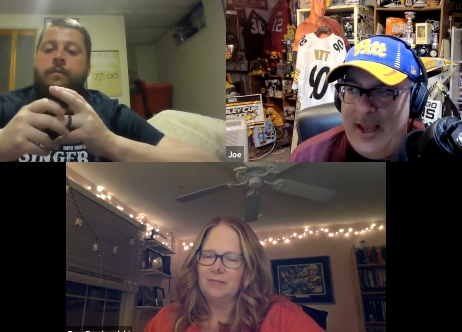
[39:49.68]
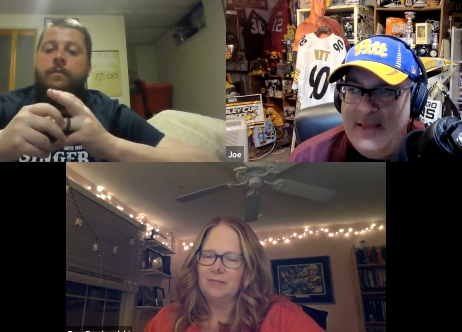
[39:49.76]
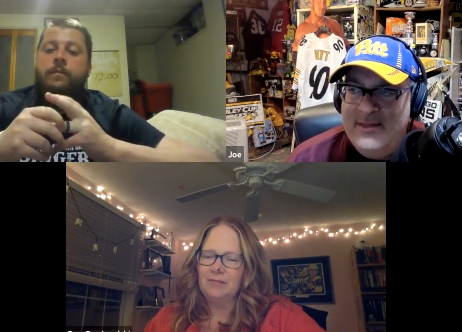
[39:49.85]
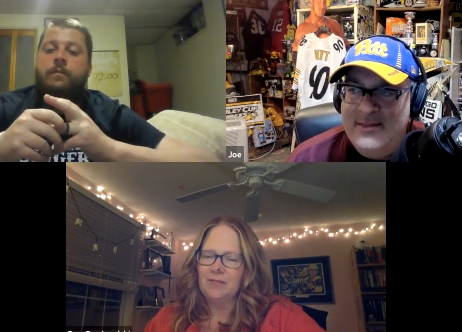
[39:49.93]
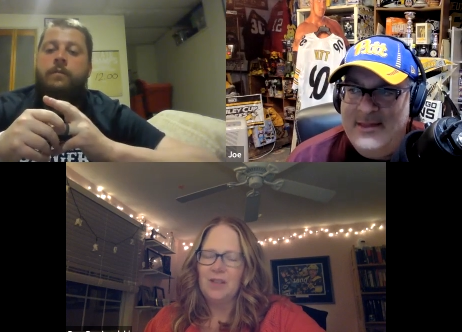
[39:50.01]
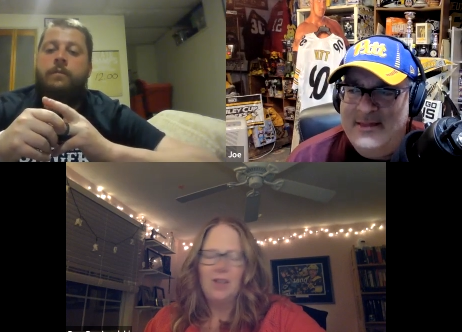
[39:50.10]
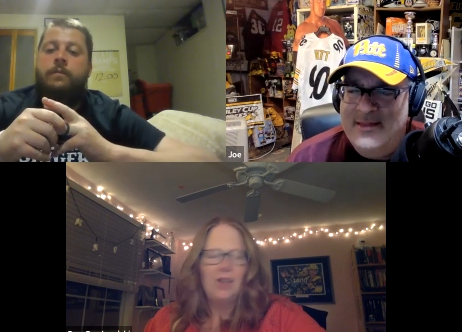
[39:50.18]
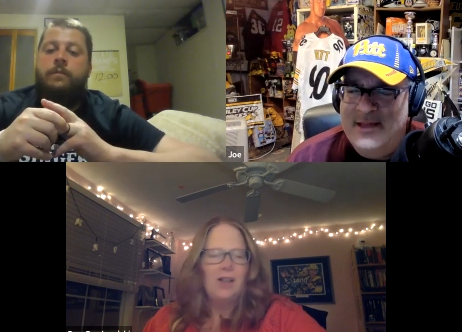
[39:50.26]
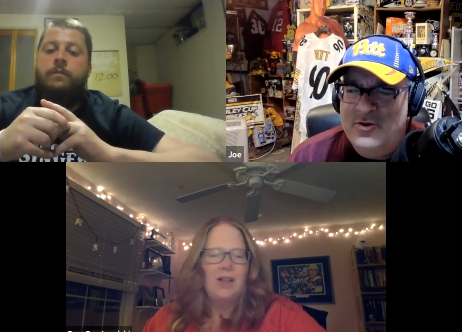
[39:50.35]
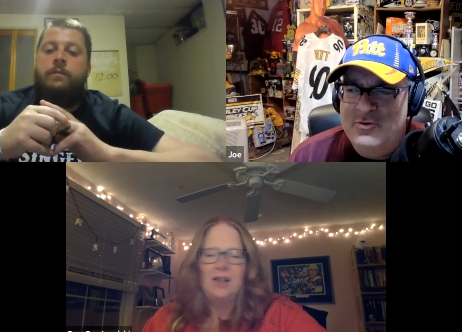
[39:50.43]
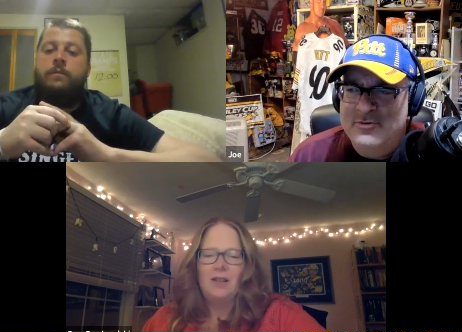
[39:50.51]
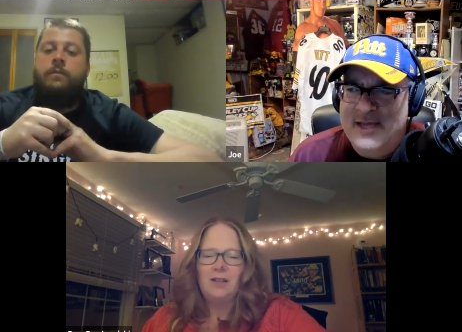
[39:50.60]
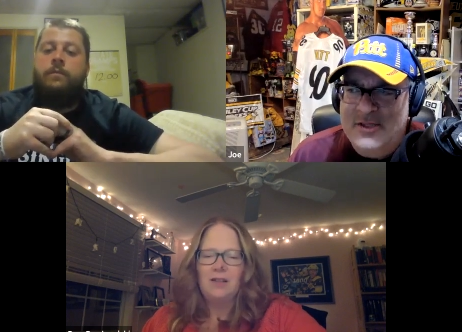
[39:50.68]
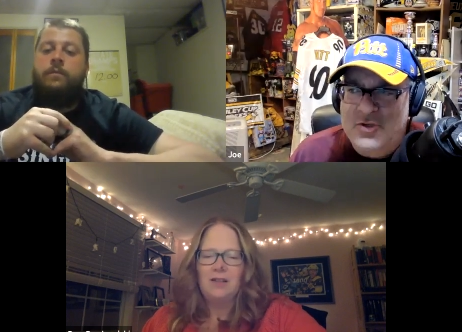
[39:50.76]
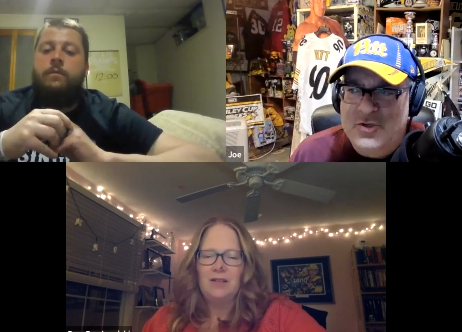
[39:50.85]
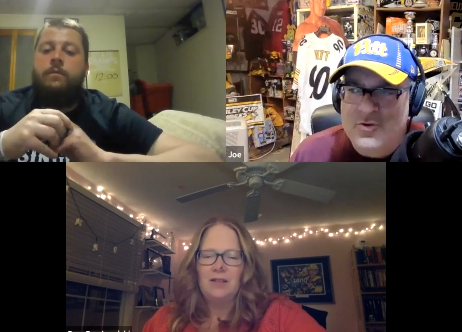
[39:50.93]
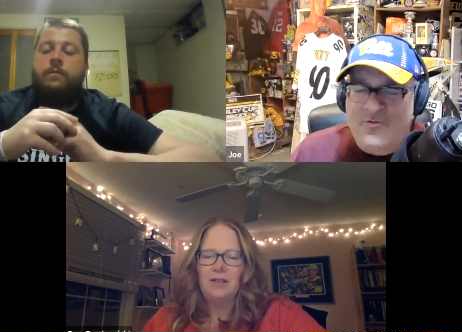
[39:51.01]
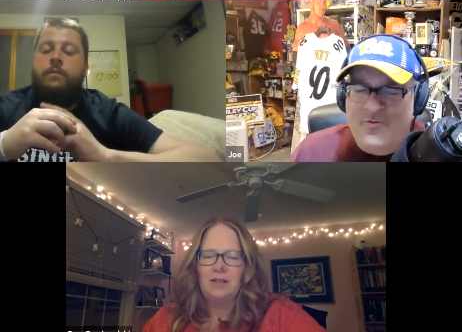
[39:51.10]
Speaker 1: And then they
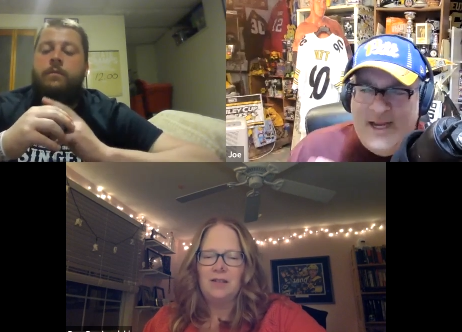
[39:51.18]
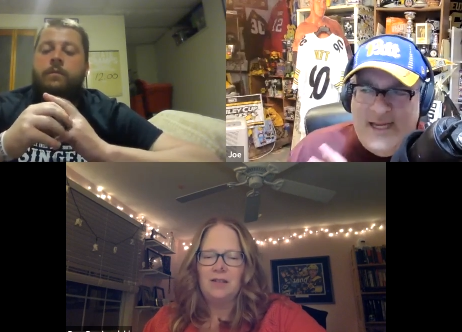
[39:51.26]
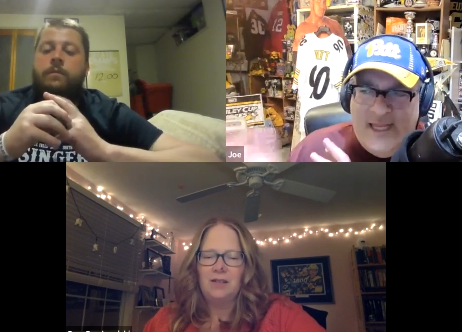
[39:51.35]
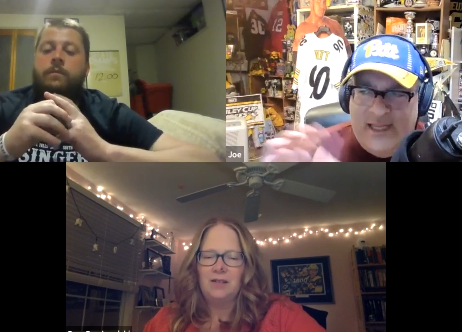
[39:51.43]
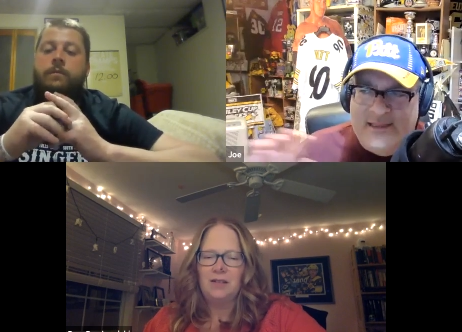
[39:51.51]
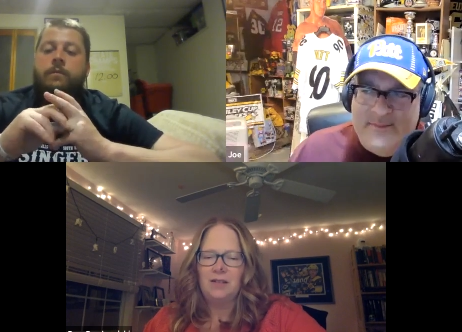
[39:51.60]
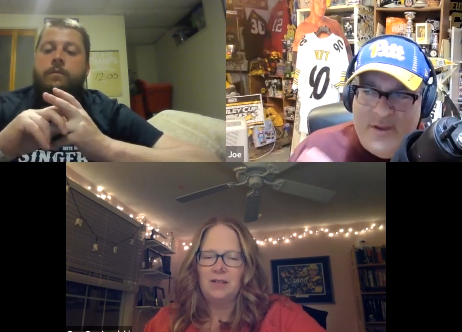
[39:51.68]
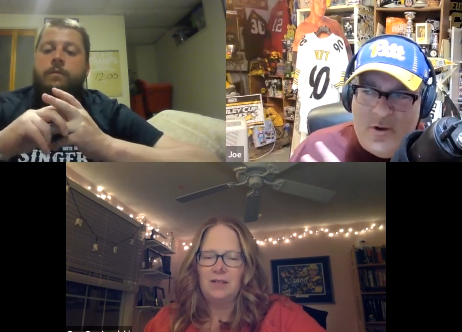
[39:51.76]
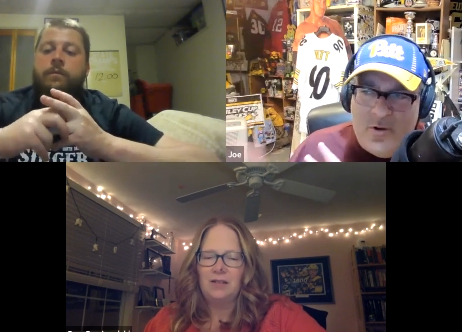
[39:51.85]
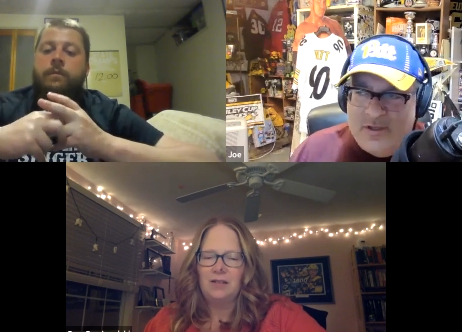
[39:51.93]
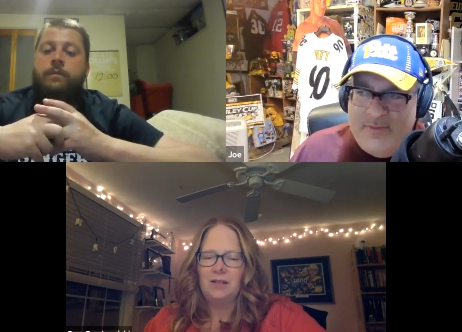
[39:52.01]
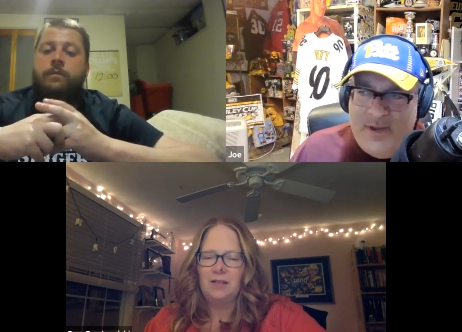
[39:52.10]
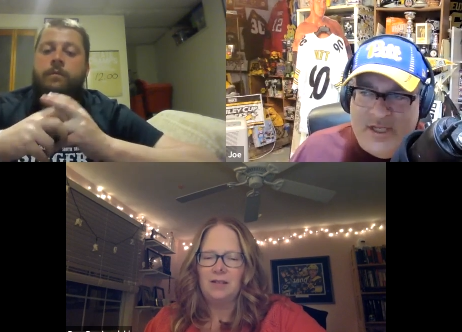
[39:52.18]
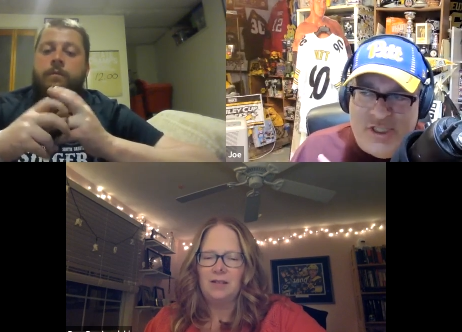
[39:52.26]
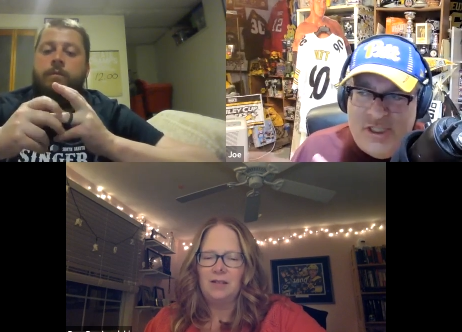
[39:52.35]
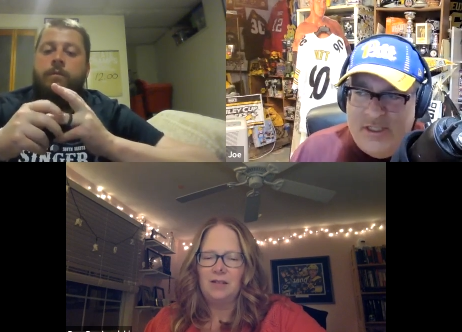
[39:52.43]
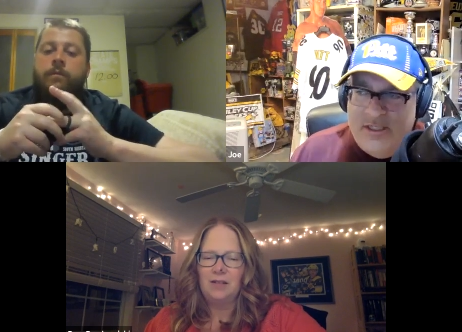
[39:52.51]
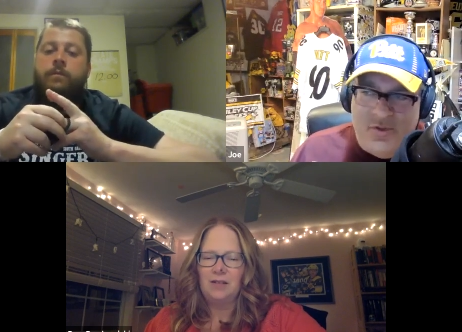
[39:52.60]
do fighting in the mirror
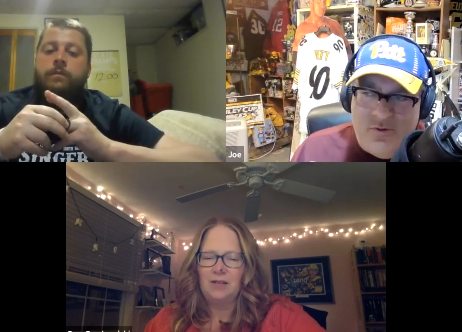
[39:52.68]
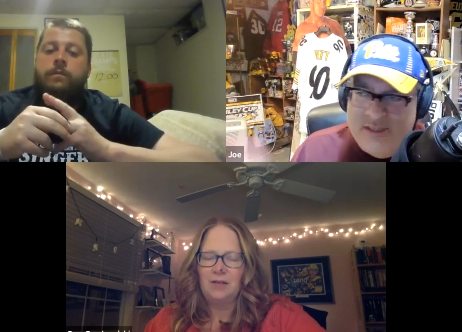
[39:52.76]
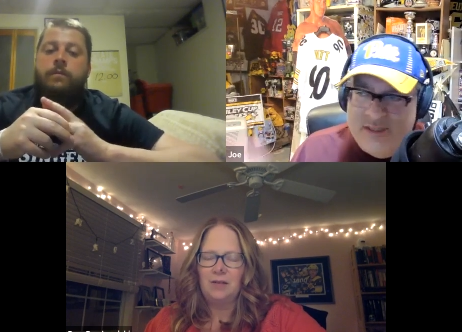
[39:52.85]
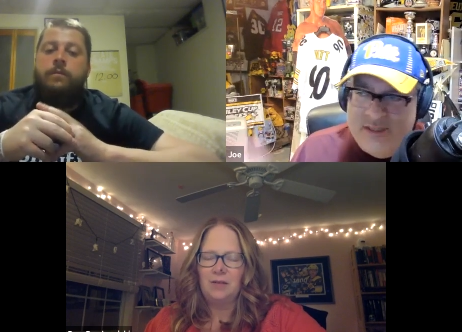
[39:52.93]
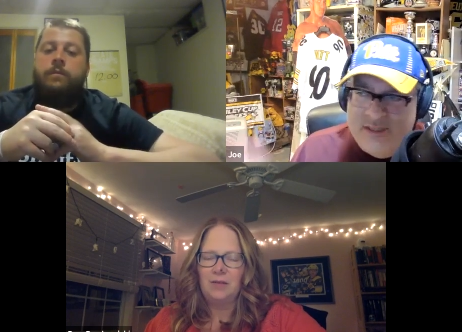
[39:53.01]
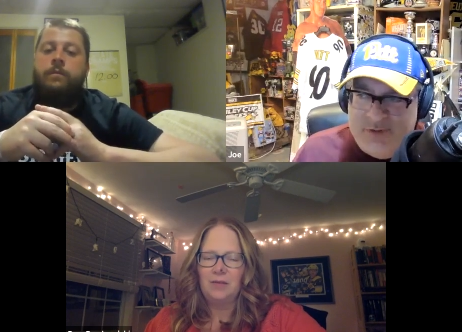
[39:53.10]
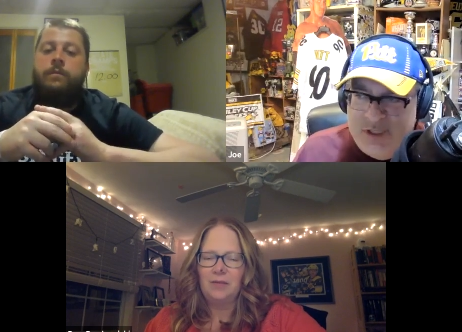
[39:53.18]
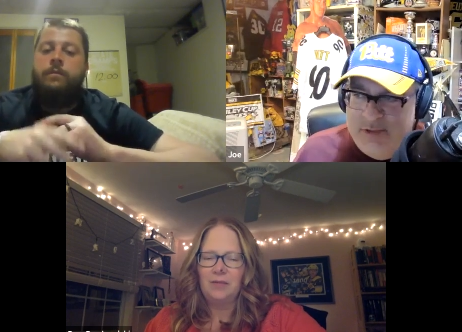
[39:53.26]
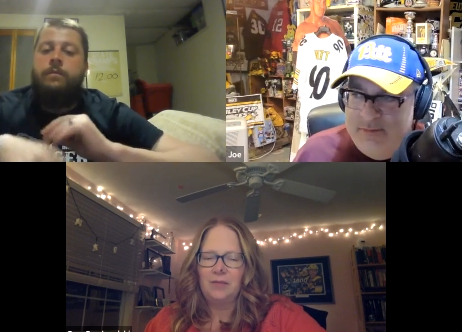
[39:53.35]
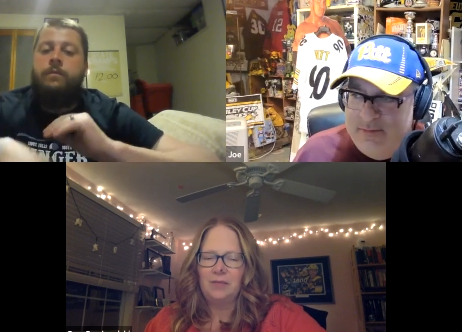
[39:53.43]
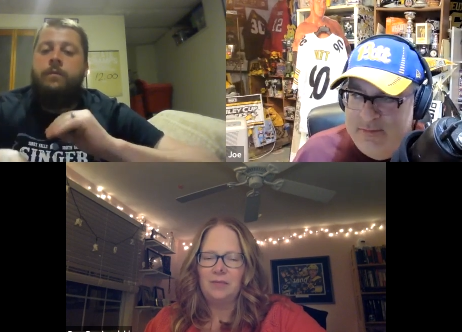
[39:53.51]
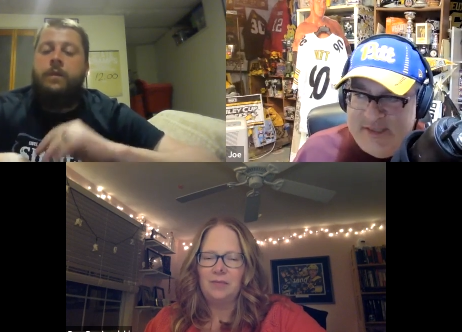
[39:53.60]
dimension and do Inception